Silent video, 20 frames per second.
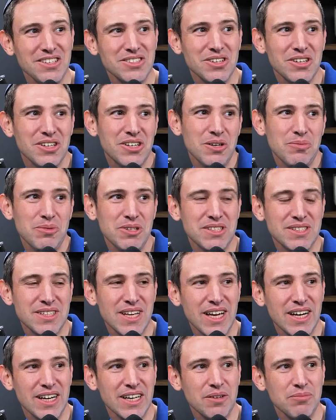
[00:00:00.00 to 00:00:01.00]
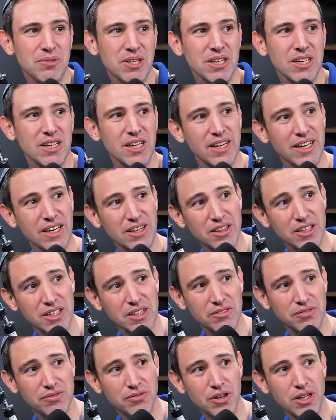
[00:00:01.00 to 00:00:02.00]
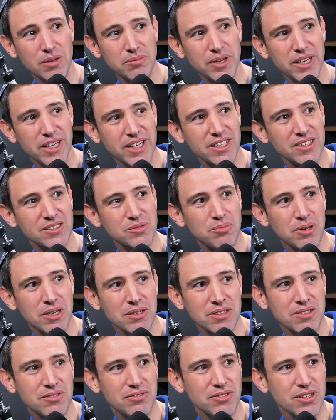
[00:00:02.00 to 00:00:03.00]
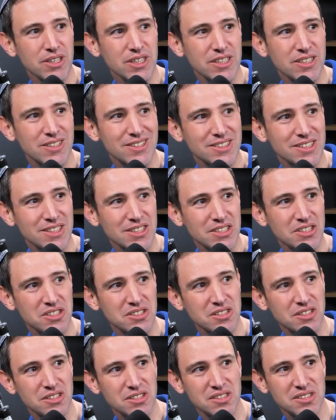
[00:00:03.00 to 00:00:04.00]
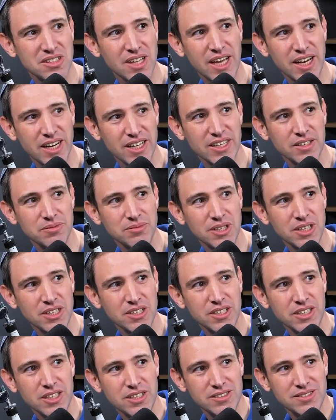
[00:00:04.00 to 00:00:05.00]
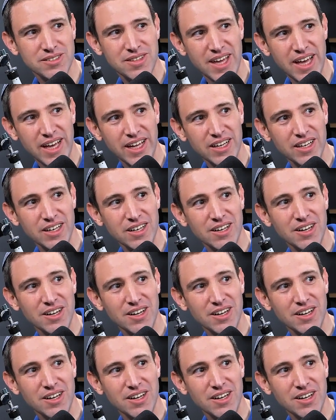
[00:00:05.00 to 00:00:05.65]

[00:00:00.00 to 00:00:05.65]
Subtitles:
No, so it could be static, meaning not like the fallback is probably fine because it's just static, meaning like it's that.